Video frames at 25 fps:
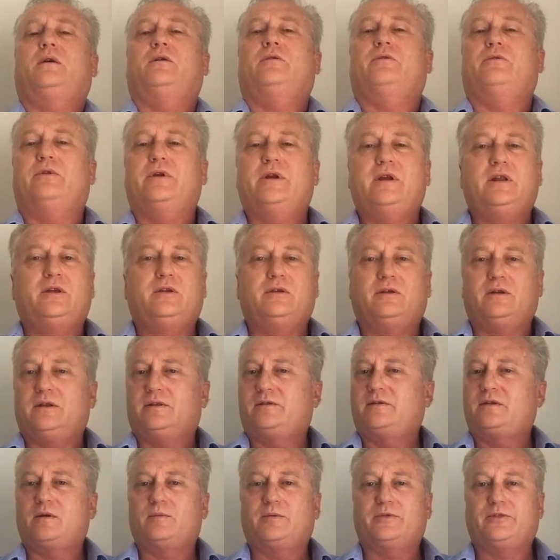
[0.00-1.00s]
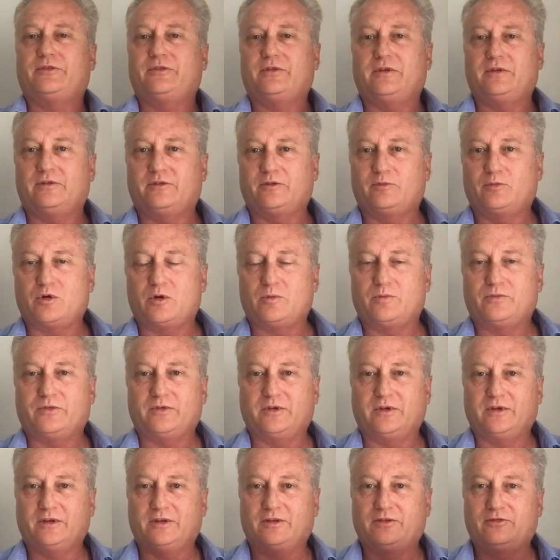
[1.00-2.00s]
really you need to come and see this
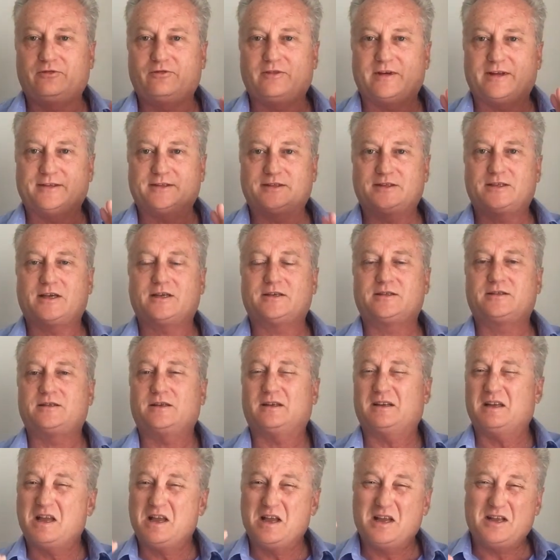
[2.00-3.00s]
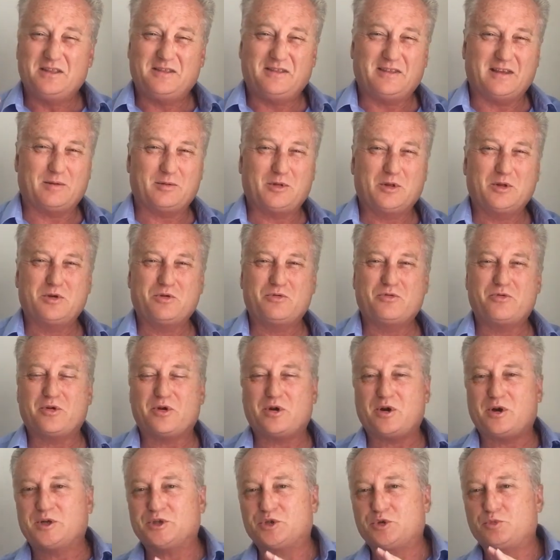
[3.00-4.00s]
property. It's fantastic. Double
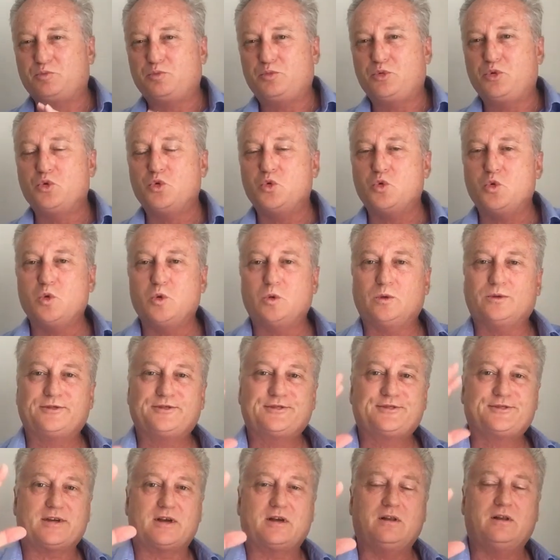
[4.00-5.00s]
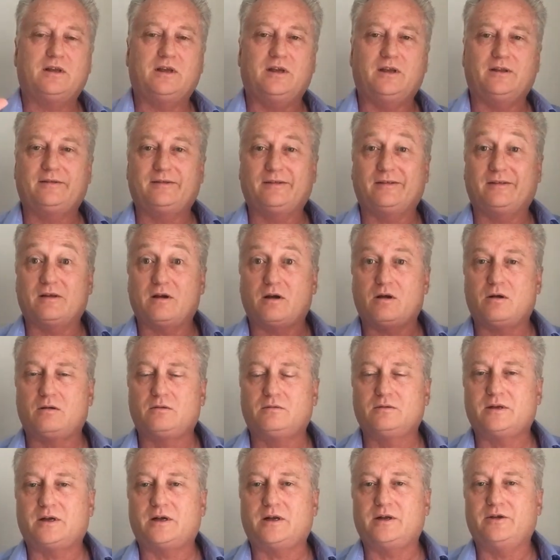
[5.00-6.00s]
garage, pool, solar heating, the
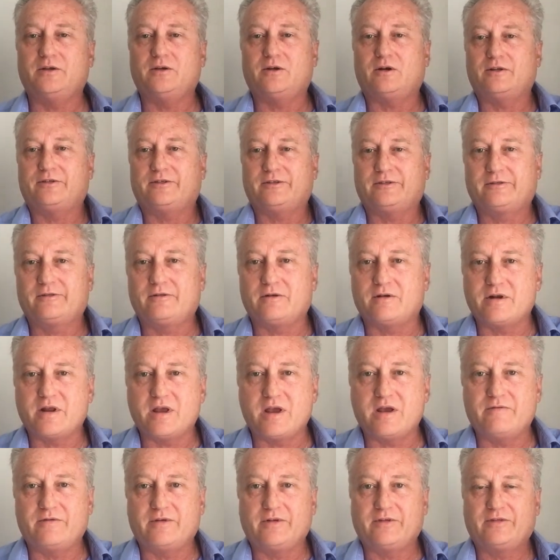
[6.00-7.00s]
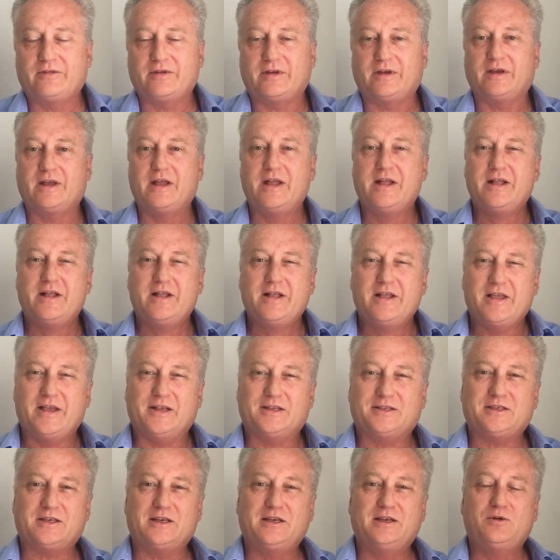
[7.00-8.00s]
whole nine yards. It's got everything.
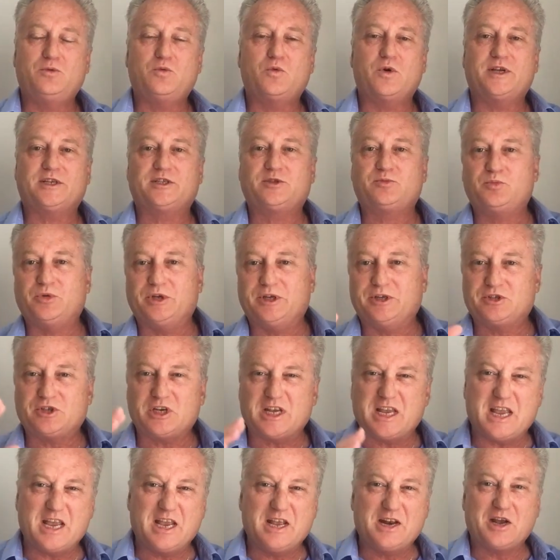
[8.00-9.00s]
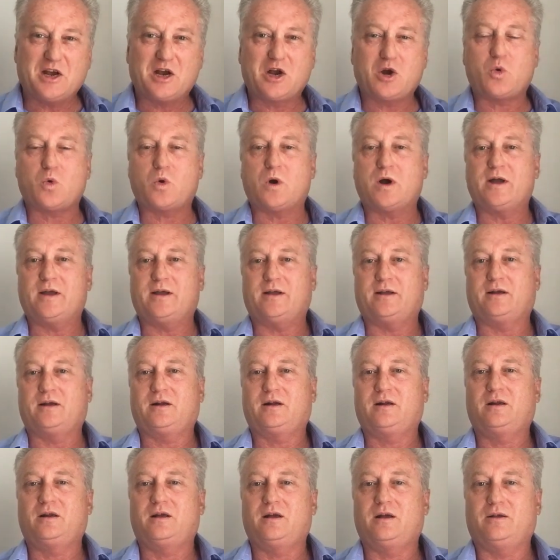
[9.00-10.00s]
It's in West Beach, in a quiet
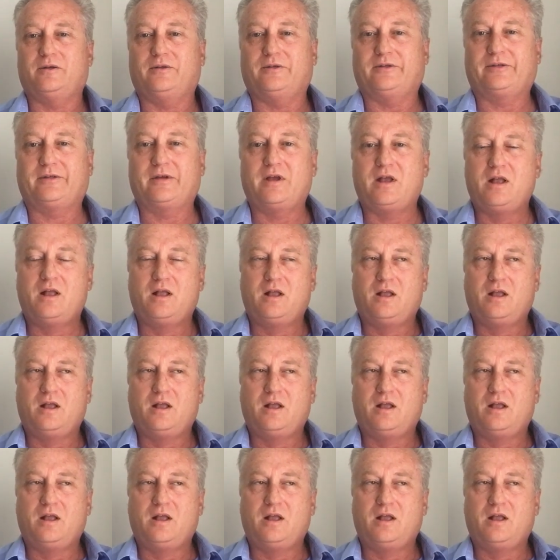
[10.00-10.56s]
close.